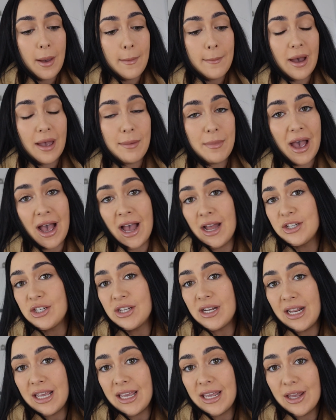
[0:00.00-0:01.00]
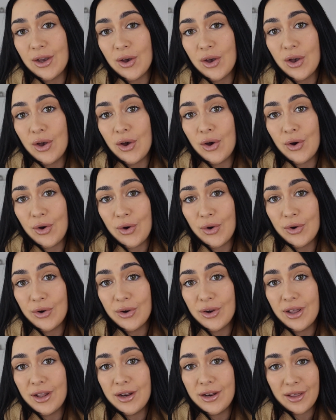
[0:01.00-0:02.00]
but I'm actually
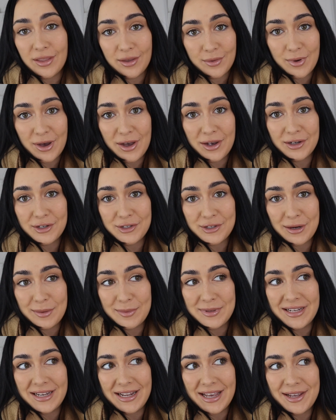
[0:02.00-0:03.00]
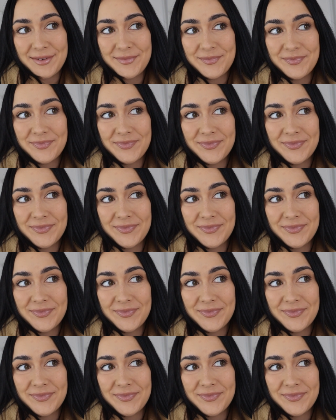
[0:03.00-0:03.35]
on another work trip today.